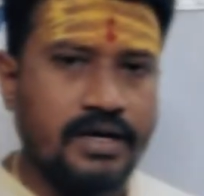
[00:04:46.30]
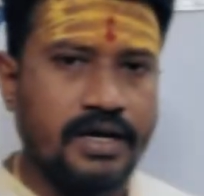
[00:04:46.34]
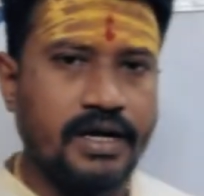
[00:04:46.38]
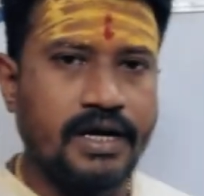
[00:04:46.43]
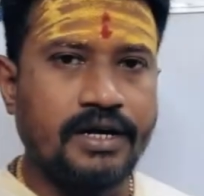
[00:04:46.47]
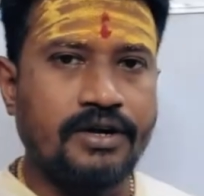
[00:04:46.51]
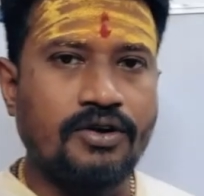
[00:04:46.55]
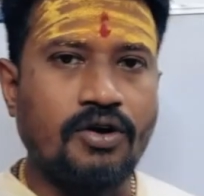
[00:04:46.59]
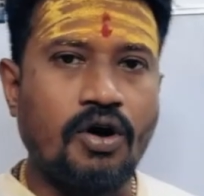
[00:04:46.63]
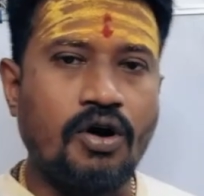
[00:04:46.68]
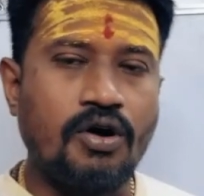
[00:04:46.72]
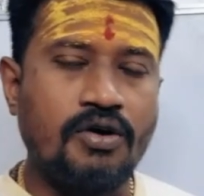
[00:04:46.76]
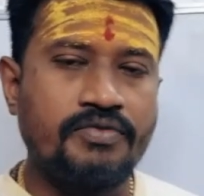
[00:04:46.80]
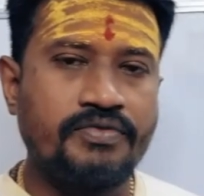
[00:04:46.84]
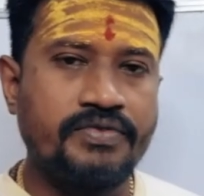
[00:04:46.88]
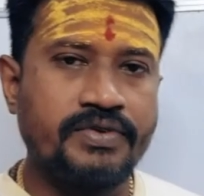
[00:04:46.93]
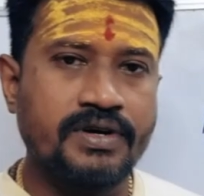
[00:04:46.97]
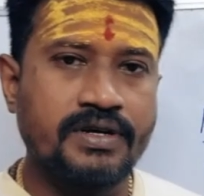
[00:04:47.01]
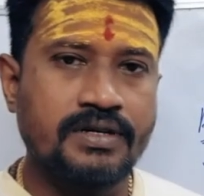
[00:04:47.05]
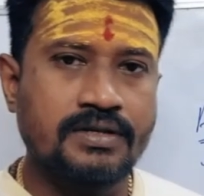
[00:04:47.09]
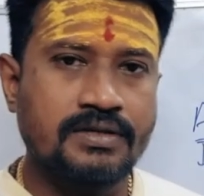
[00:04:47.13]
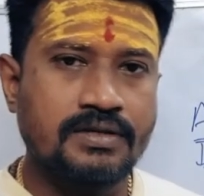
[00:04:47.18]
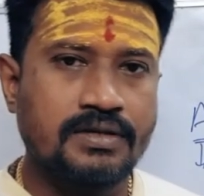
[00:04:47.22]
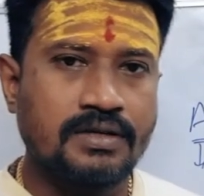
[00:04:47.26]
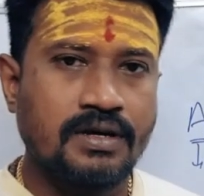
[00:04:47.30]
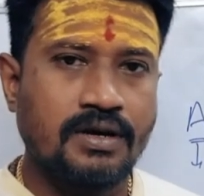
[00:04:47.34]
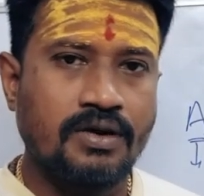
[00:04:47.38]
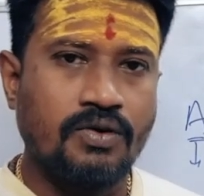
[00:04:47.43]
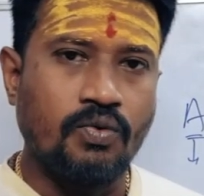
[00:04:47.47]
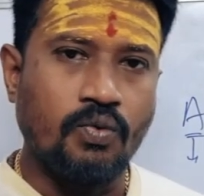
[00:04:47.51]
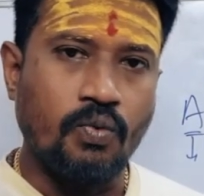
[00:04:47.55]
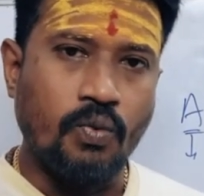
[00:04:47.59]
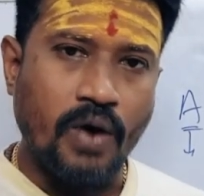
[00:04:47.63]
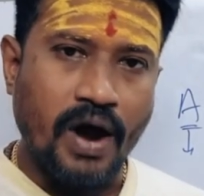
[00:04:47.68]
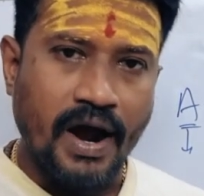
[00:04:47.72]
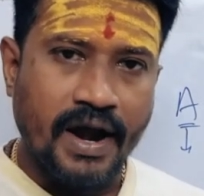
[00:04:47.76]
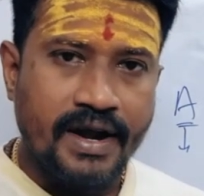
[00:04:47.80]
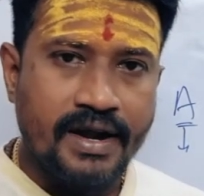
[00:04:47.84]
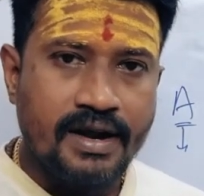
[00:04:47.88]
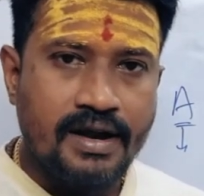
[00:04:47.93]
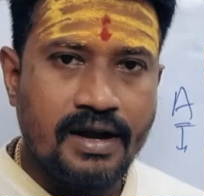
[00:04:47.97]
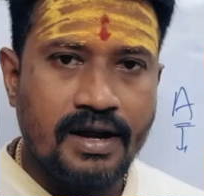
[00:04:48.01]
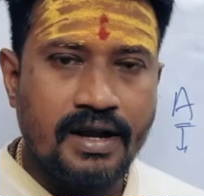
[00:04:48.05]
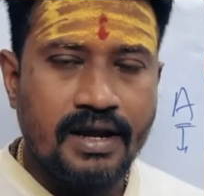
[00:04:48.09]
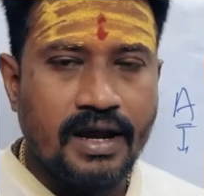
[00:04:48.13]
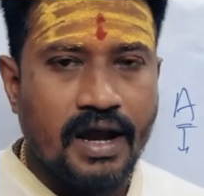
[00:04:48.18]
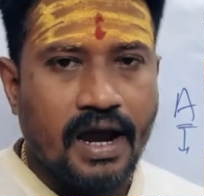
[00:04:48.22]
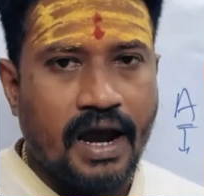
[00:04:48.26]
it offers
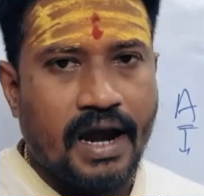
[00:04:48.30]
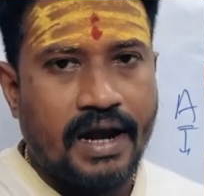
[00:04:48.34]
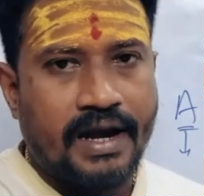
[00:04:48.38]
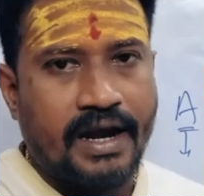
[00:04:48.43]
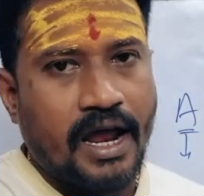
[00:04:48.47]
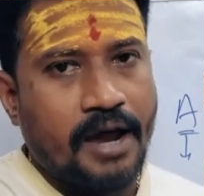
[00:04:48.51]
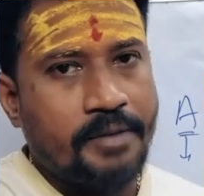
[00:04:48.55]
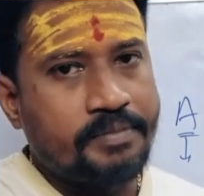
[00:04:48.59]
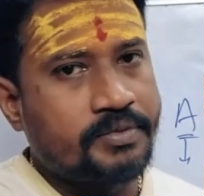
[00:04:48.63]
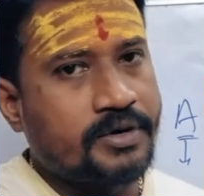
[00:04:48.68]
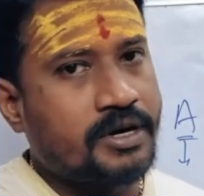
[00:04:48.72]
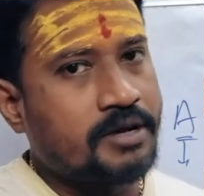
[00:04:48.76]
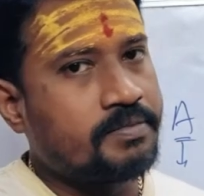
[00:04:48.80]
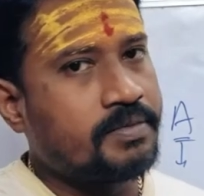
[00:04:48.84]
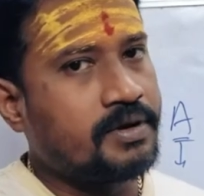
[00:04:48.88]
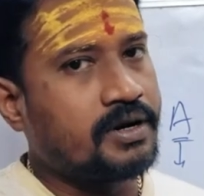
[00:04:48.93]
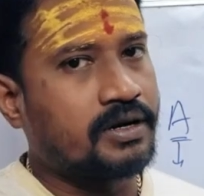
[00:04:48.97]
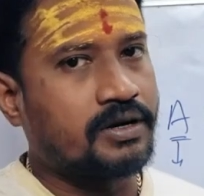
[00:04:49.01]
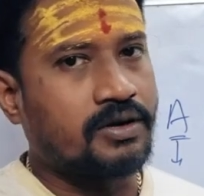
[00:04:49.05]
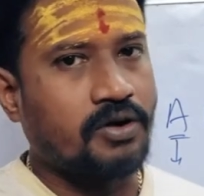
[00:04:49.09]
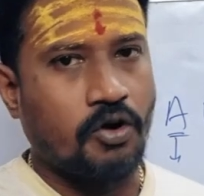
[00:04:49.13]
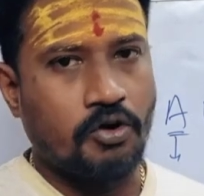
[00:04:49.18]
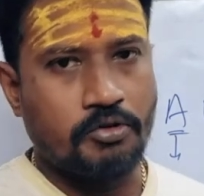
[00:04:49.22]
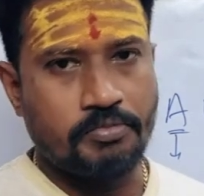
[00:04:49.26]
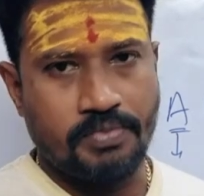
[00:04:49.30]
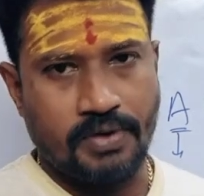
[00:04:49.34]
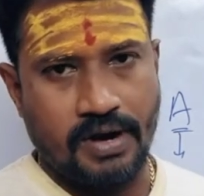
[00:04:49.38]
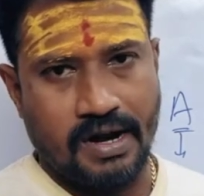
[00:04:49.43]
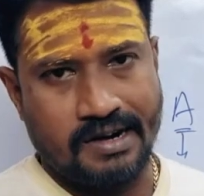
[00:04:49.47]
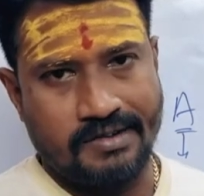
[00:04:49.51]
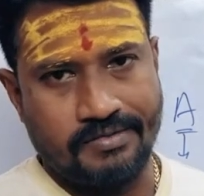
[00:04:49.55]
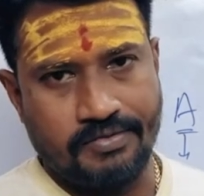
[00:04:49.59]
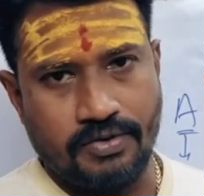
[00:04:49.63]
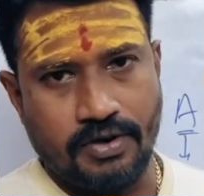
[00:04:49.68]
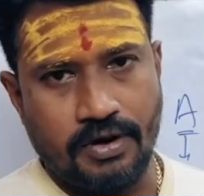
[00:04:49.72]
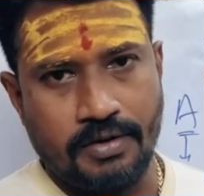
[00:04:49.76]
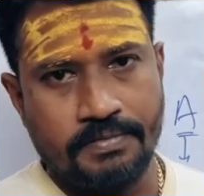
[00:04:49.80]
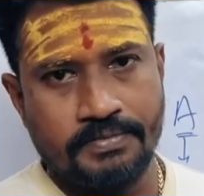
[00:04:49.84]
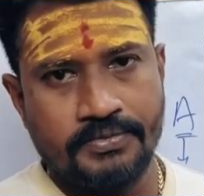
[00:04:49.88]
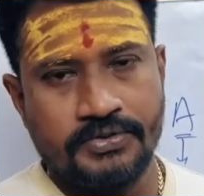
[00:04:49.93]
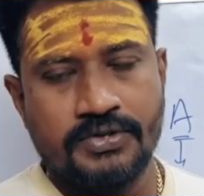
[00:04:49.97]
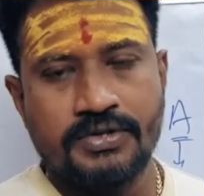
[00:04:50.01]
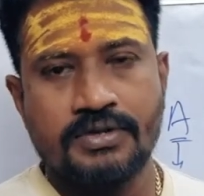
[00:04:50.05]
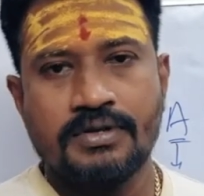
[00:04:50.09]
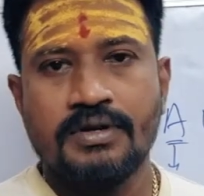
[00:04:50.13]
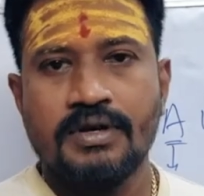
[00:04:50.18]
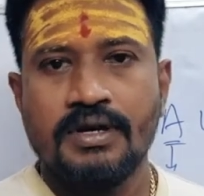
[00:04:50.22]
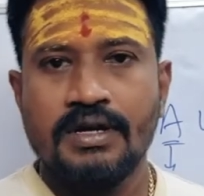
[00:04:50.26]
widely adaptable cloud
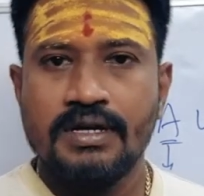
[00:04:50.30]
platforms.